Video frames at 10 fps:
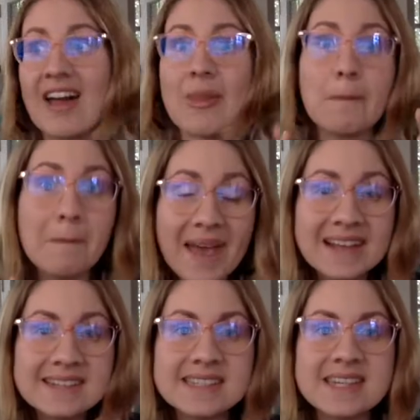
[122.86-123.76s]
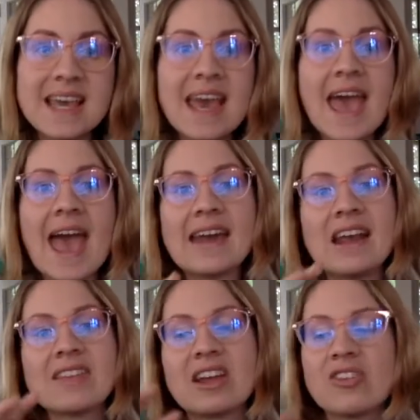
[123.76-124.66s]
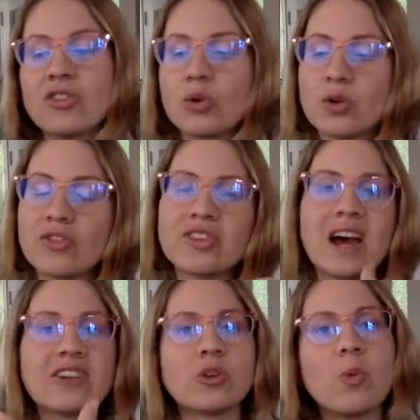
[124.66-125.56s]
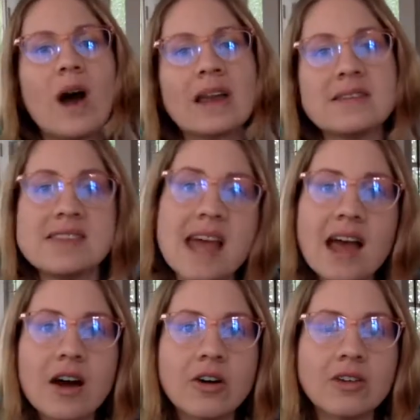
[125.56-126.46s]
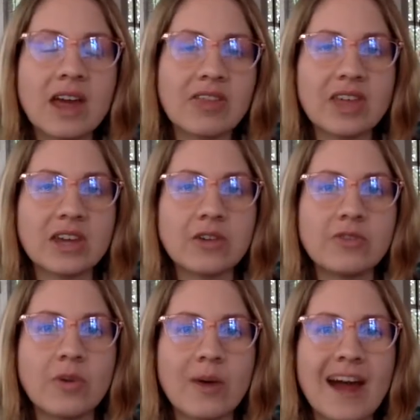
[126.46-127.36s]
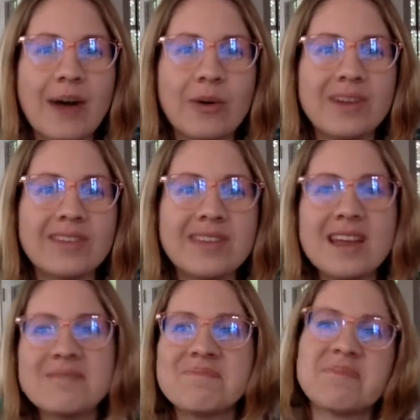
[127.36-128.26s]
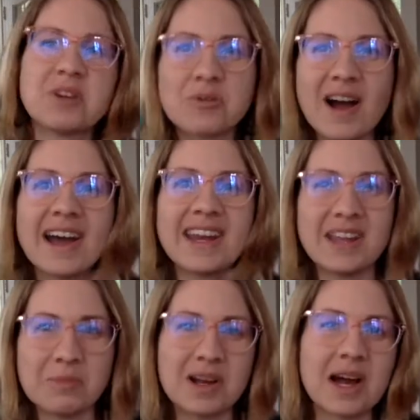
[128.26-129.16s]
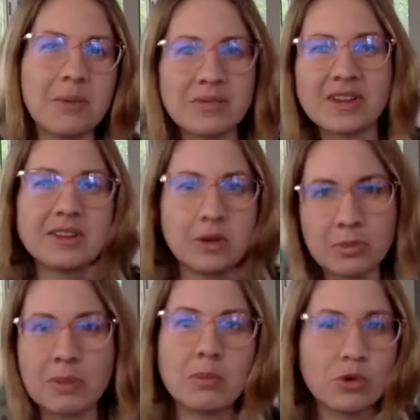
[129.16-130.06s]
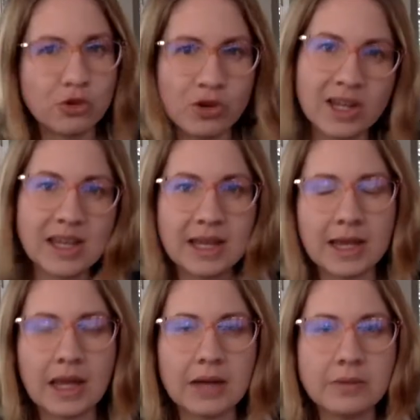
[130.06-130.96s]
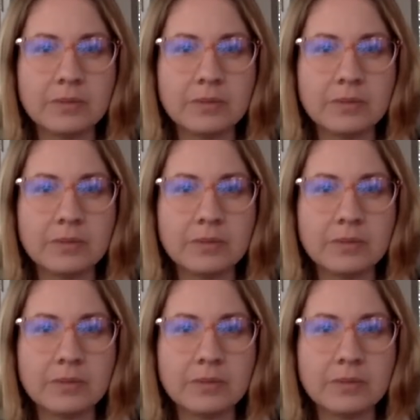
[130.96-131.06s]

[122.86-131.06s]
are the best, and as I sort of start to wind down at the end of 4 hours, the writing becomes a little bit more tricky again.